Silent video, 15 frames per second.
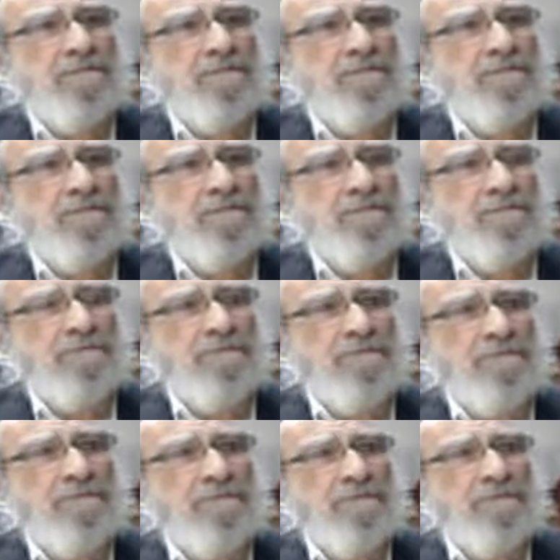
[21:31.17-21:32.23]

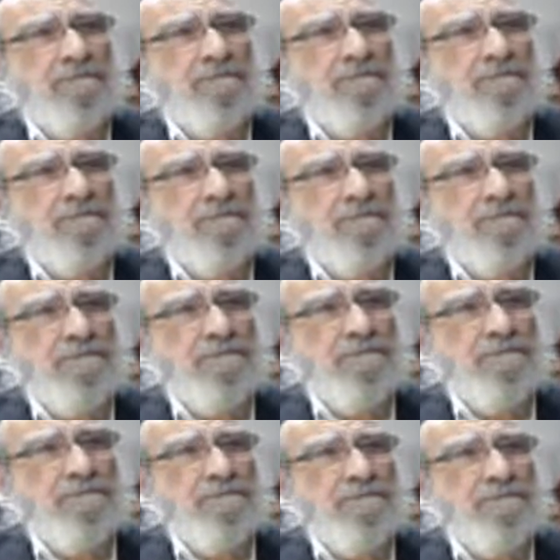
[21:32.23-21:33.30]
(silence)